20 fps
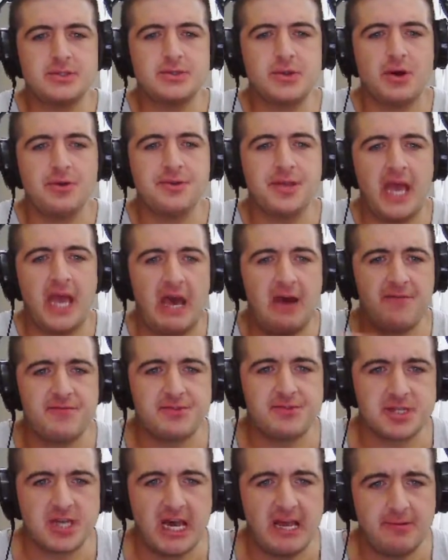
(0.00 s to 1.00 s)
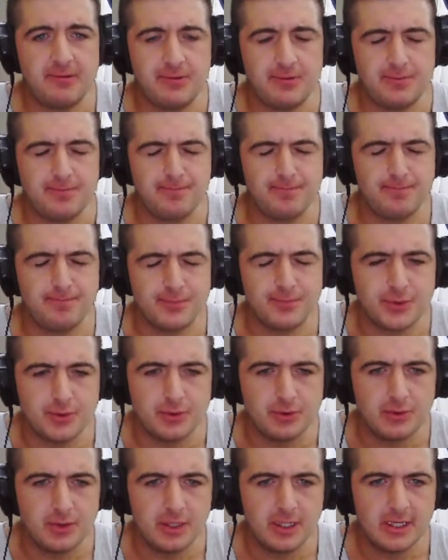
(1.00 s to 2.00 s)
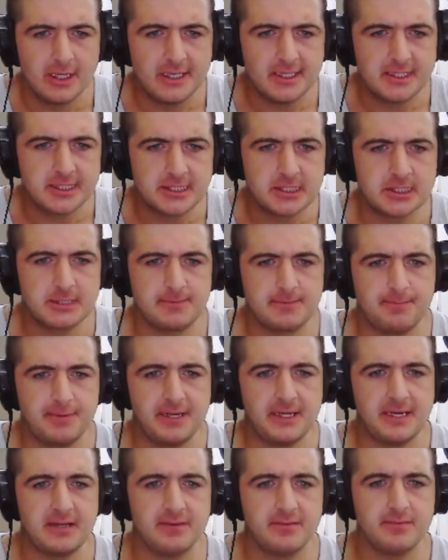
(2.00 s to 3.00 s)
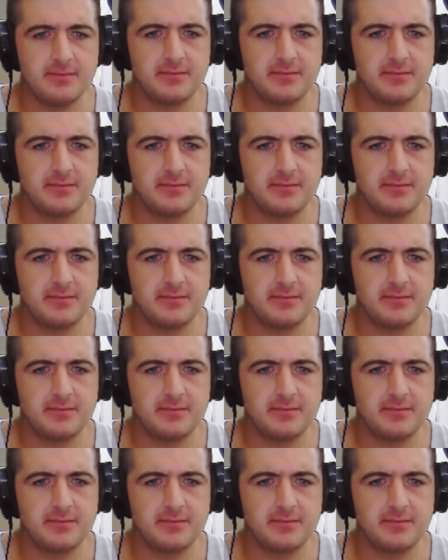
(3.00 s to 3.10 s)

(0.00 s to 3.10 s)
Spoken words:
don't have time to speak